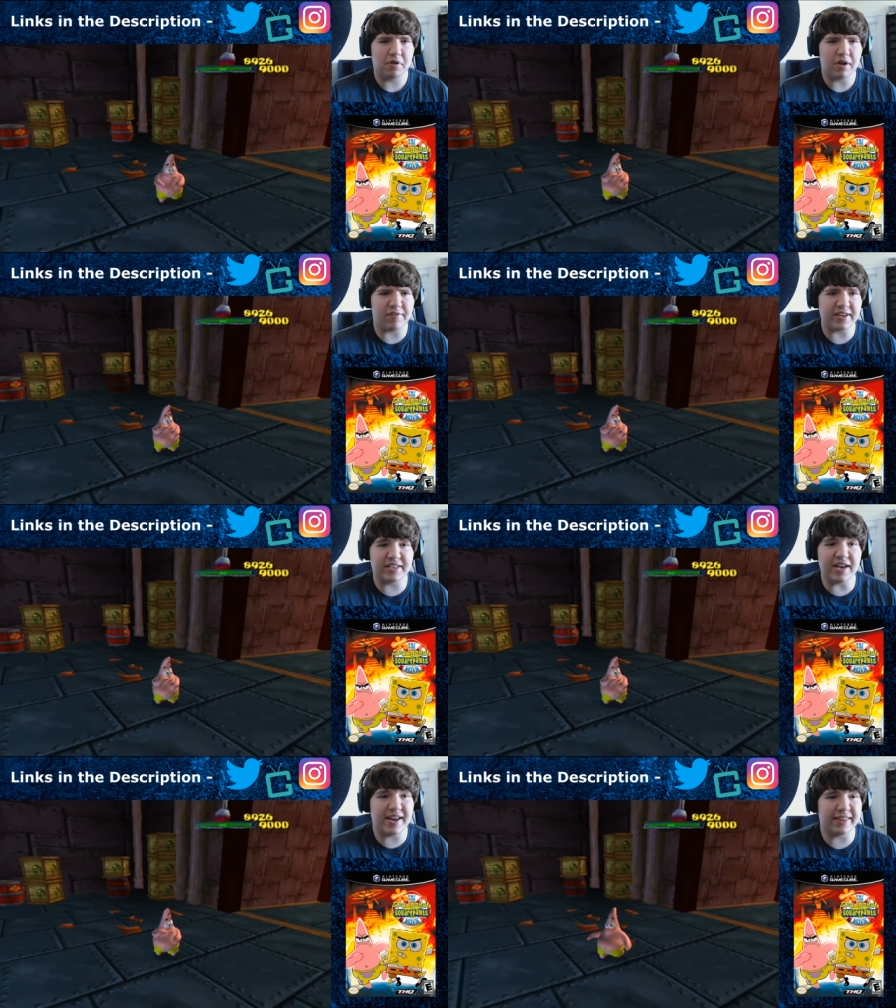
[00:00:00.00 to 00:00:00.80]
If I
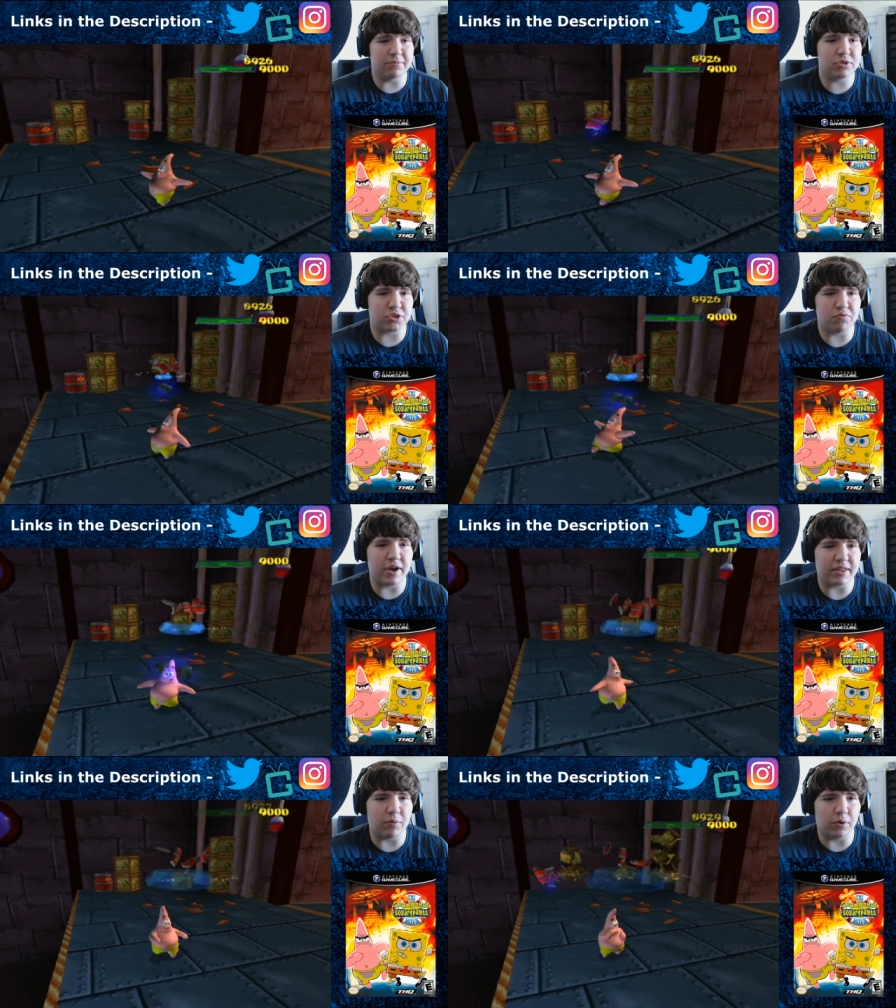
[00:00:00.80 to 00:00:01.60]
detonate them just
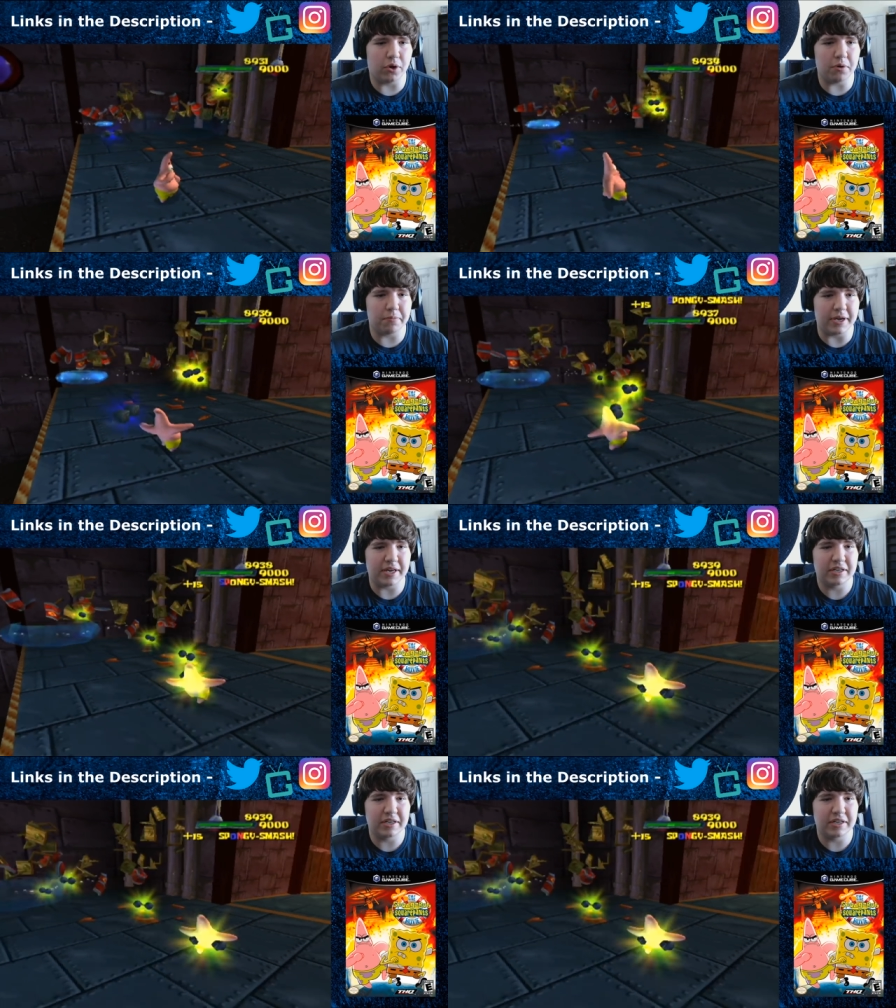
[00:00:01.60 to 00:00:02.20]
right, they won't hurt me.